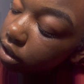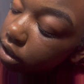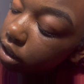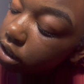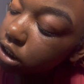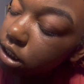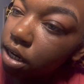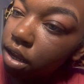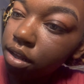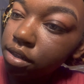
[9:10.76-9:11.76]

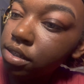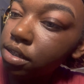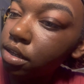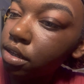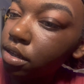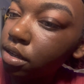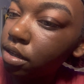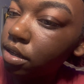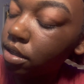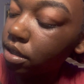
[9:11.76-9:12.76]
Enchanting.
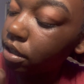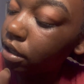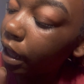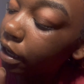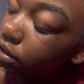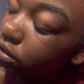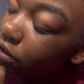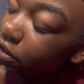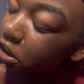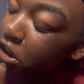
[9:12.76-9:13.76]
It look like it's
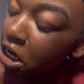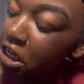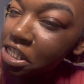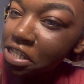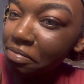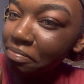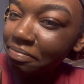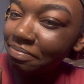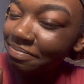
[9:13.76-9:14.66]
gonna enchant something.